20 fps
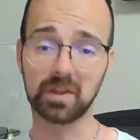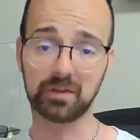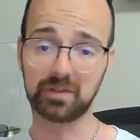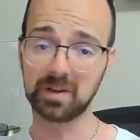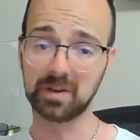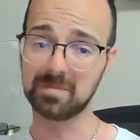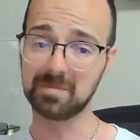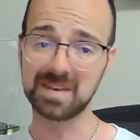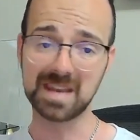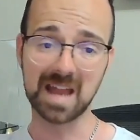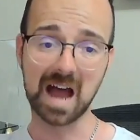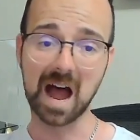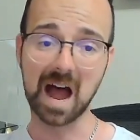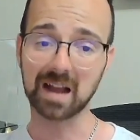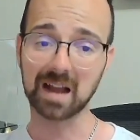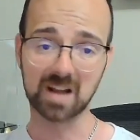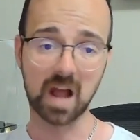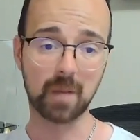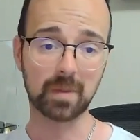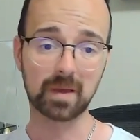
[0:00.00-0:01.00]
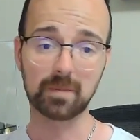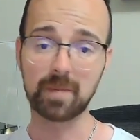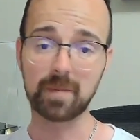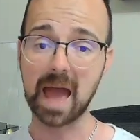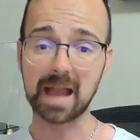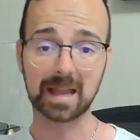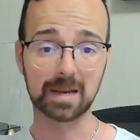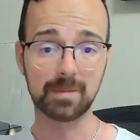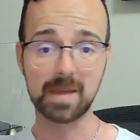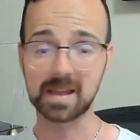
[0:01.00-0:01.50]
of him not coming
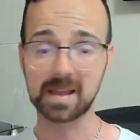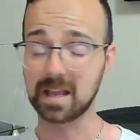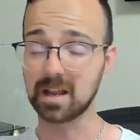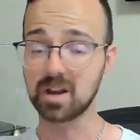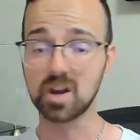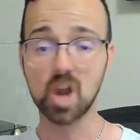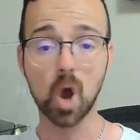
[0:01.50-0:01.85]
back and making